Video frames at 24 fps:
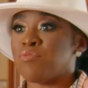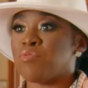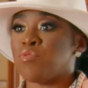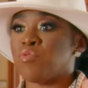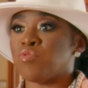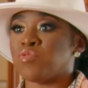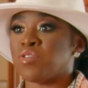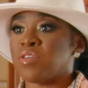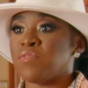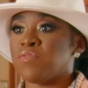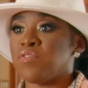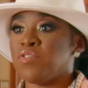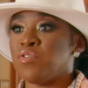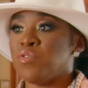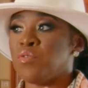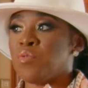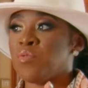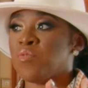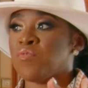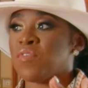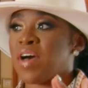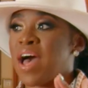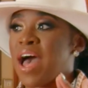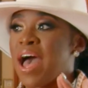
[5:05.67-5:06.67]
rule. So if
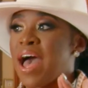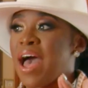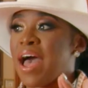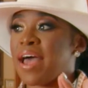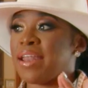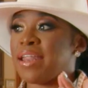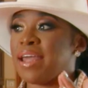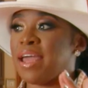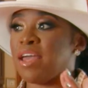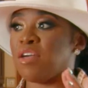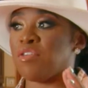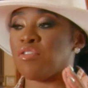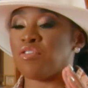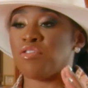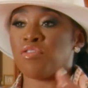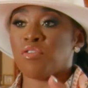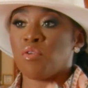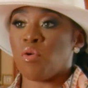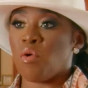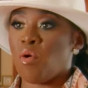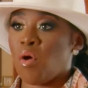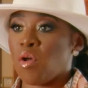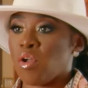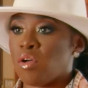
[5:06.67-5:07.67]
you've had a
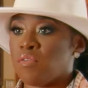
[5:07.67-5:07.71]
thought,